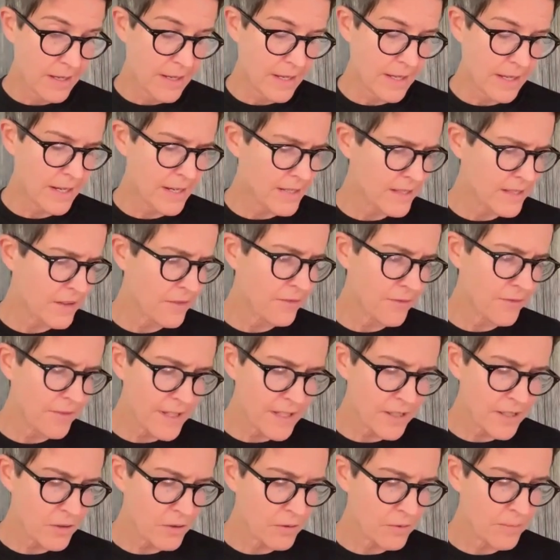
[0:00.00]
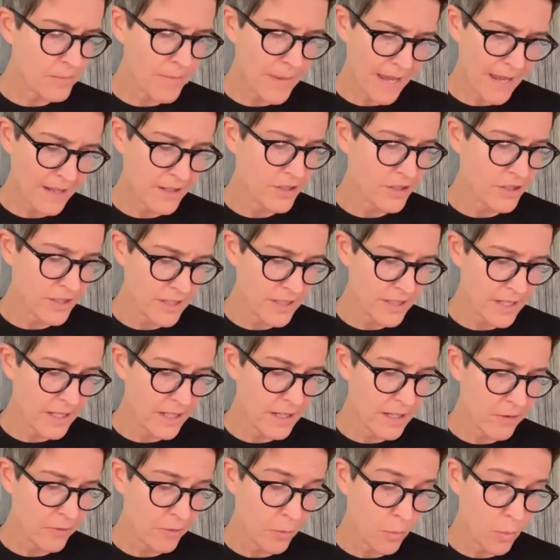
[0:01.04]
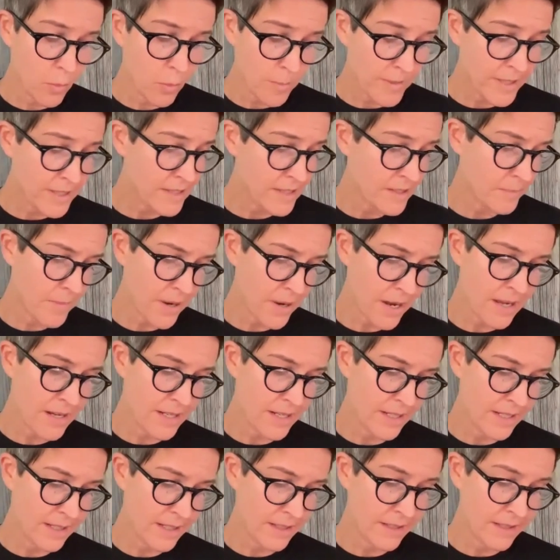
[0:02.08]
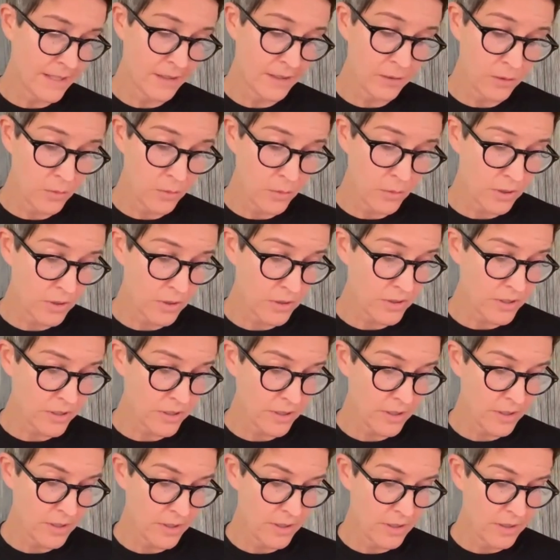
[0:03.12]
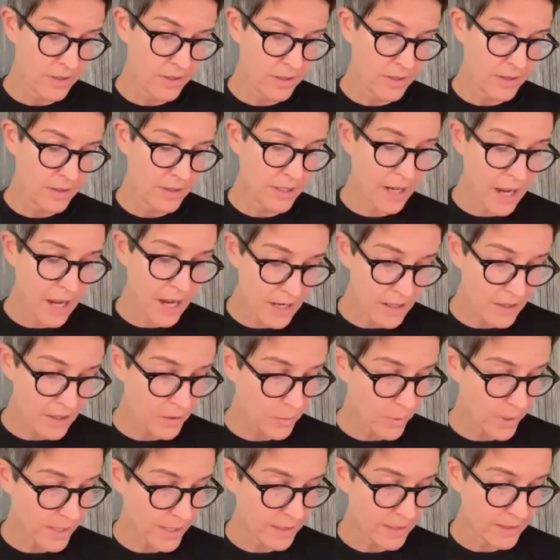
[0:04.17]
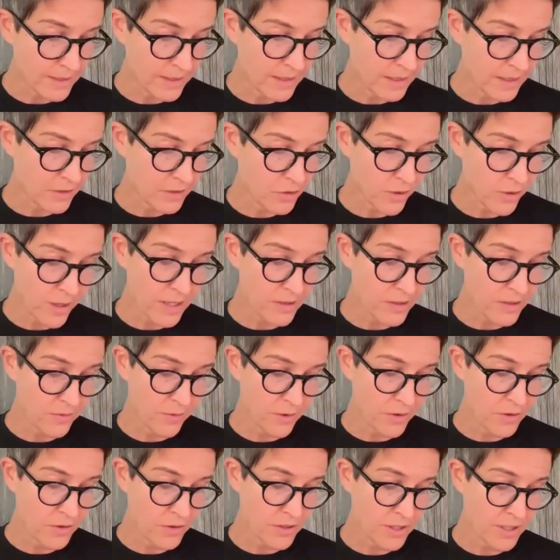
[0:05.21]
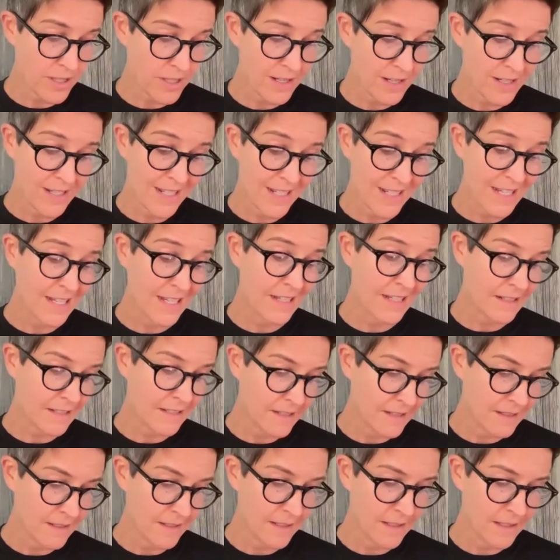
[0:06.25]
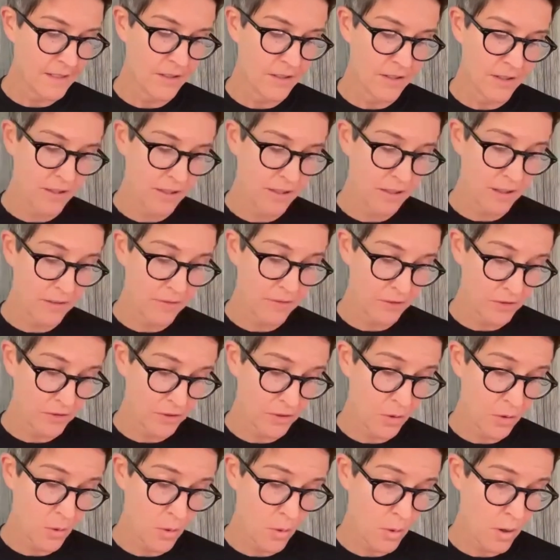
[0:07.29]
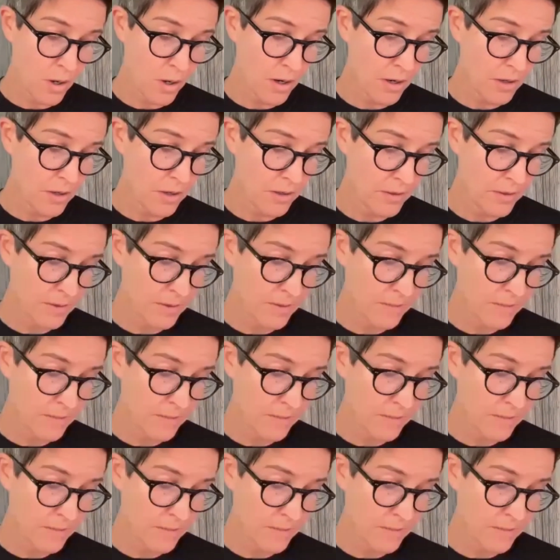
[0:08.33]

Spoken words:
It is the physical majesty of a woman's body that lures, the conduit that transfers sudden heat into the lover's core.